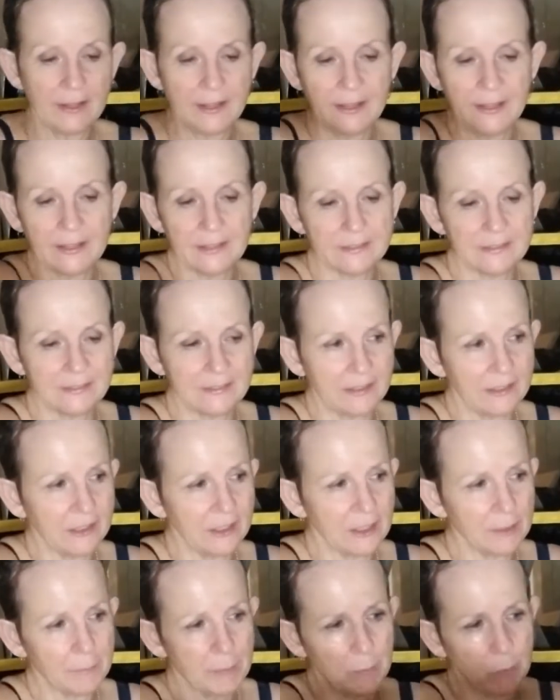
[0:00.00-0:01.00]
He could sit
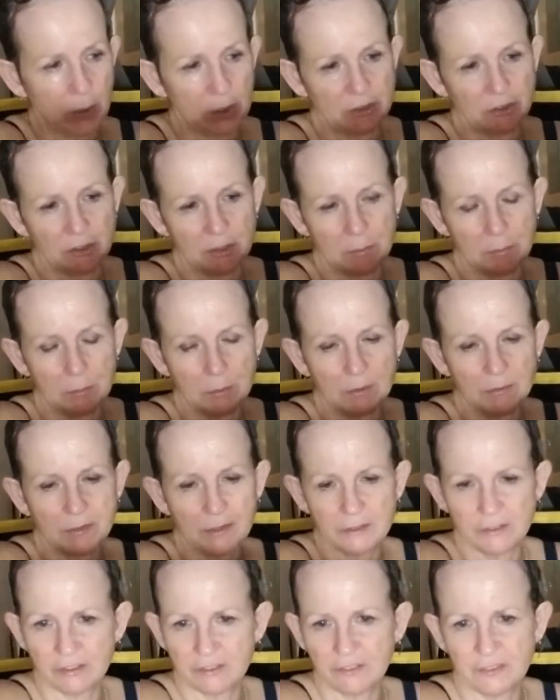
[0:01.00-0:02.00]
here and be watching a movie,
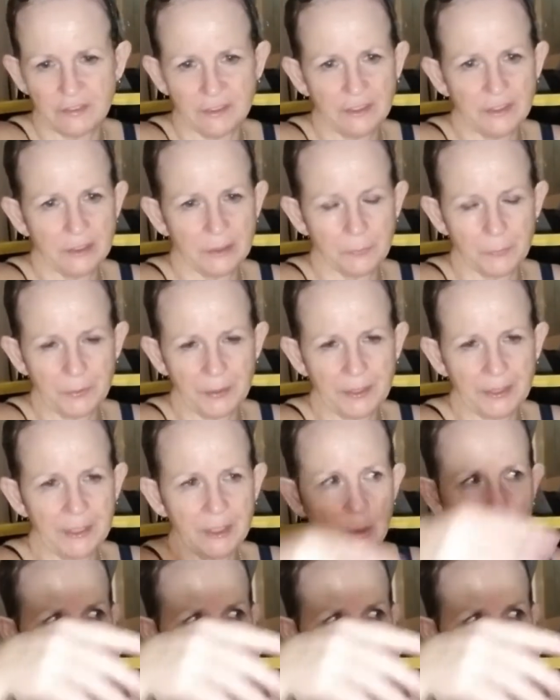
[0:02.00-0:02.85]
or just sitting here reading,